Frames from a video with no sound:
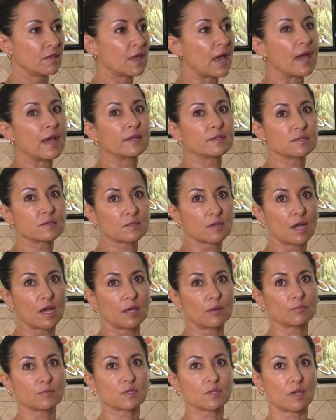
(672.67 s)
the
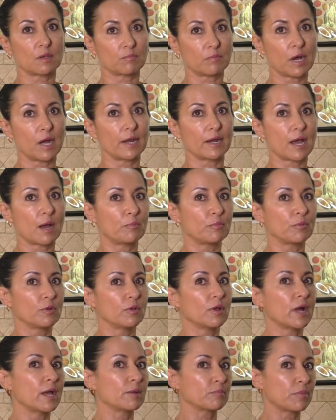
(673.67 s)
enzymes in
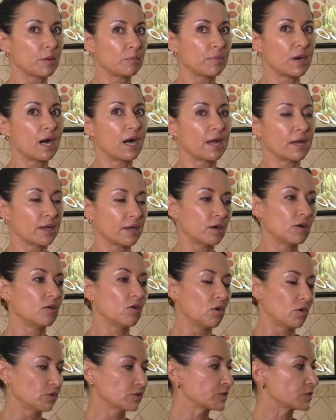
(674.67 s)
pineapple and papaya
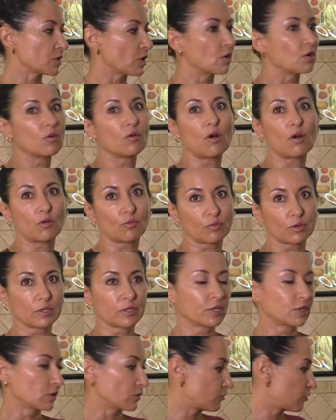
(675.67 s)
also are
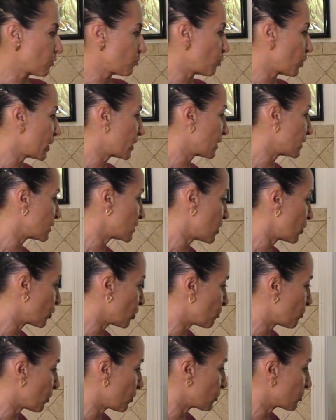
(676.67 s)
really good for breaking down
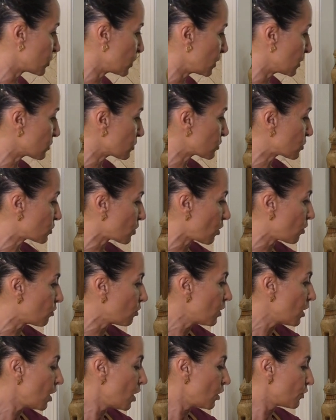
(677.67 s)
your proteins.
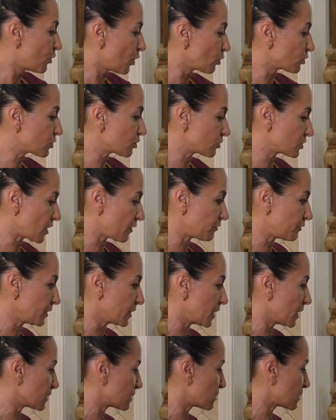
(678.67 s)
So those are
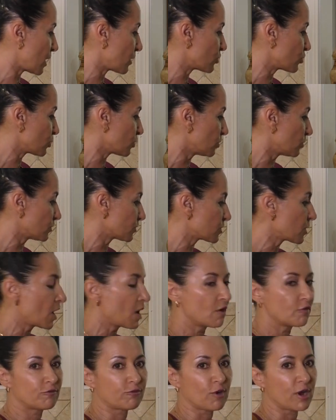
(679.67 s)
definitely essentials.
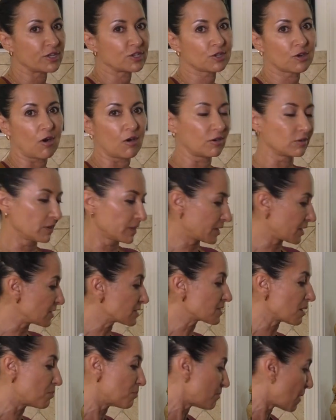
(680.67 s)
Fresh garlic
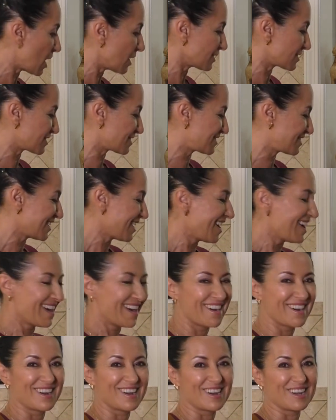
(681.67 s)
is a must.
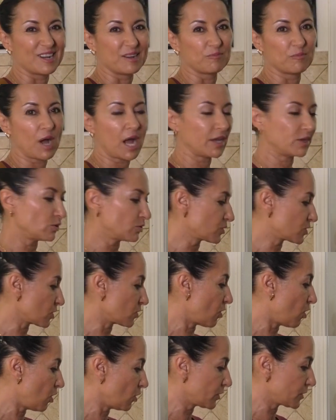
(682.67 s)
Um, I use it
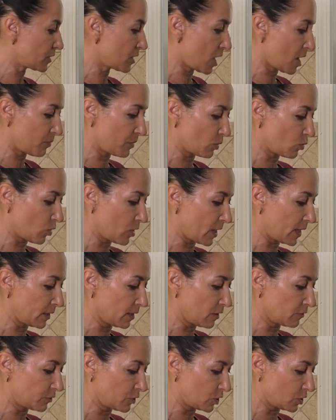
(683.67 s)
all the time, and what I
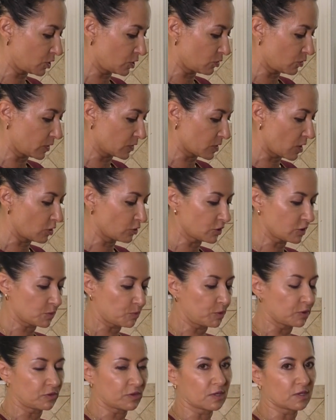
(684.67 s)
love to do is I'll just
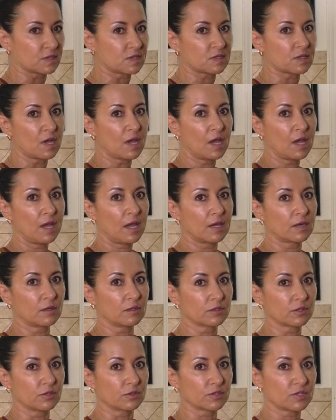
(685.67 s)
put this in a
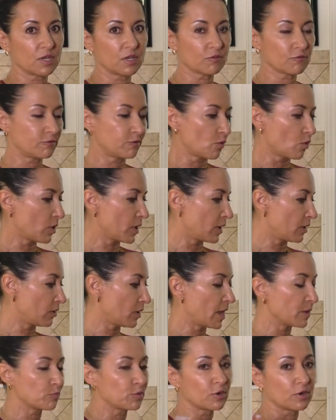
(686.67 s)
little tin foil
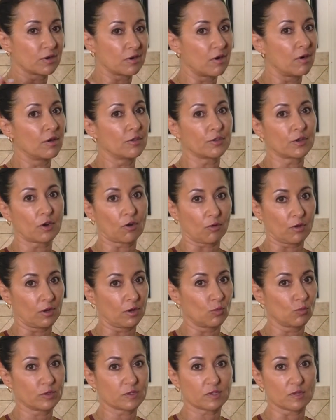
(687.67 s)
and put it on the
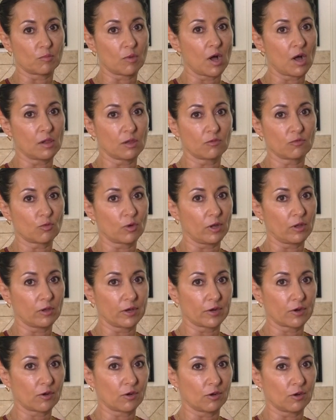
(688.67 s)
grill with some olive oil
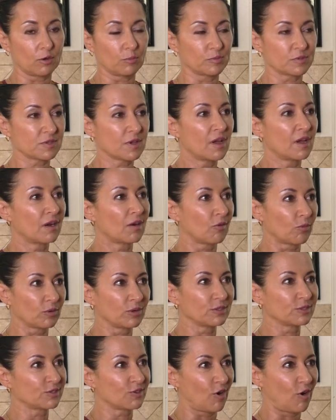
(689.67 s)
and herbs.
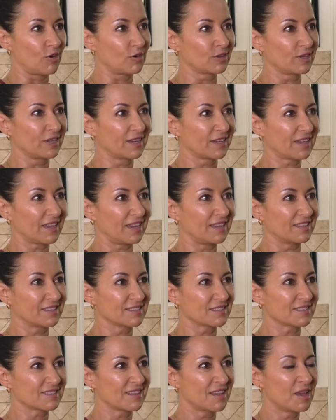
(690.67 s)
Grilled garlic
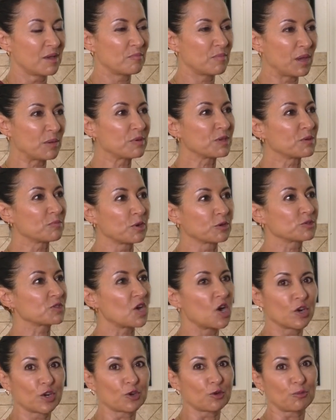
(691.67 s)
is maybe the most
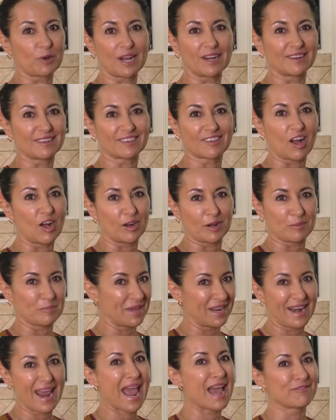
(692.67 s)
underrated
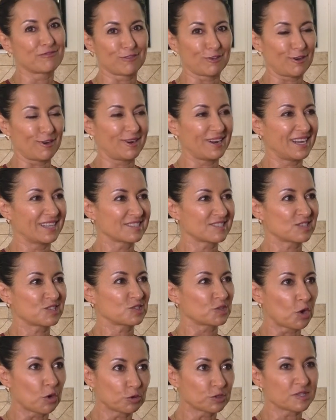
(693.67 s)
condiment ever. It's
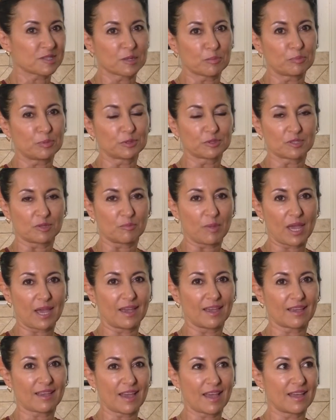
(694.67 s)
so simple to
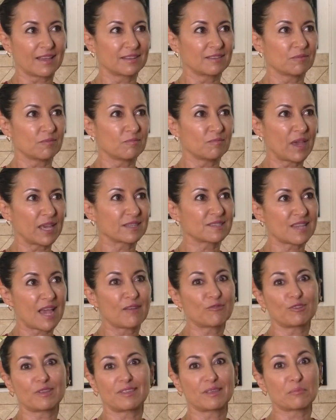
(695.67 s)
make and makes
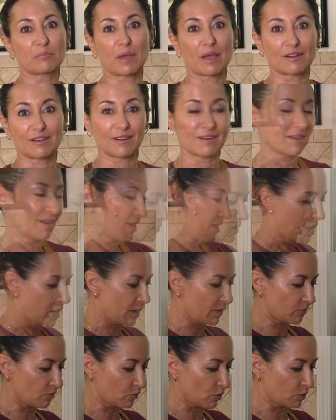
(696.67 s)
everything better. I
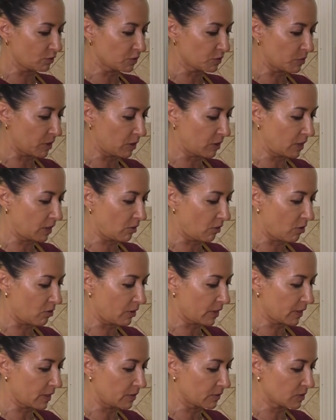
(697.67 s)
have rosemary
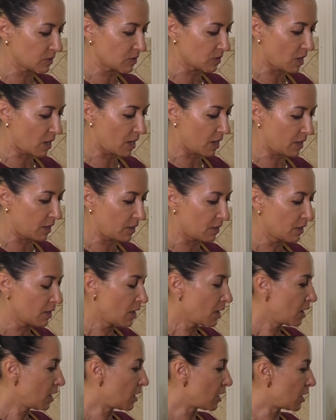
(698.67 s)
growing outside.
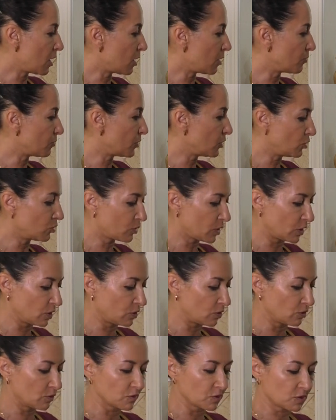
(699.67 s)
Um, you can
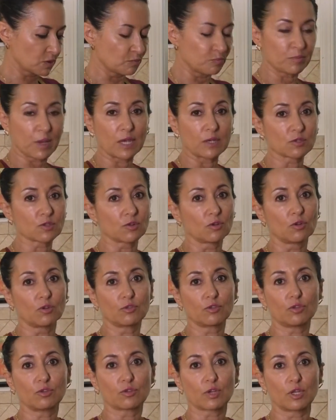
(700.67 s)
use
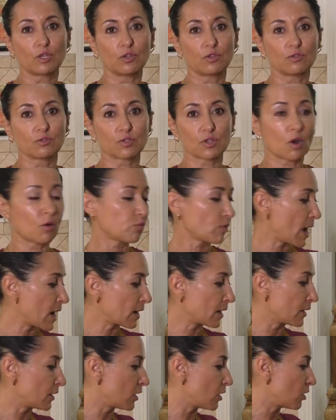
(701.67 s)
basil, you can use
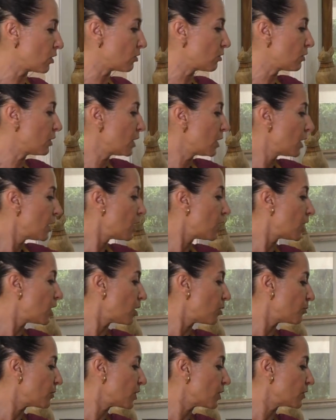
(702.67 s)
oregano.
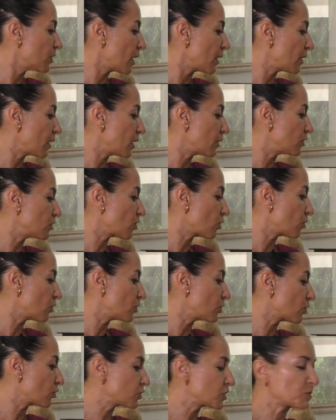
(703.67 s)
Um, your,
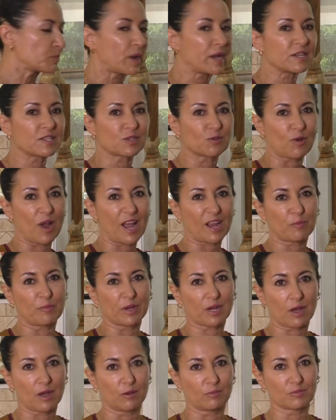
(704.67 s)
your spice rack
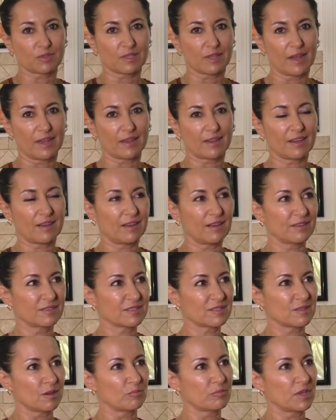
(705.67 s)
becomes like
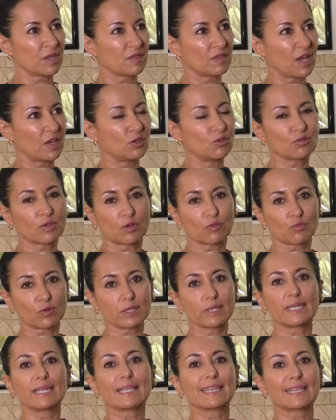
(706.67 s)
something that you can
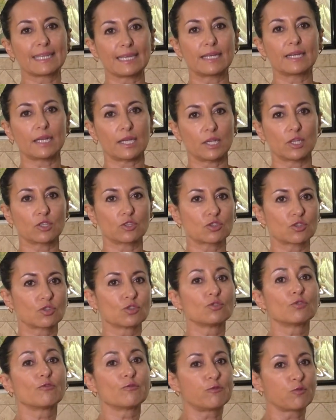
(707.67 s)
really lean
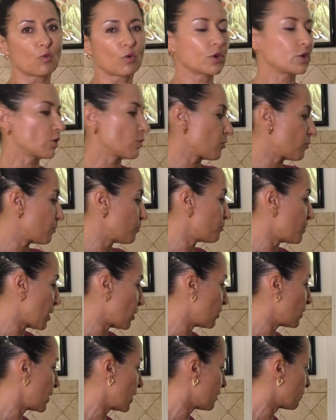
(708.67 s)
into for your
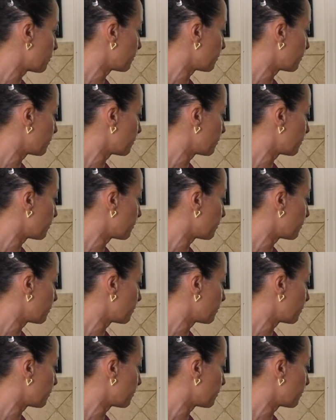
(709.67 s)
marinade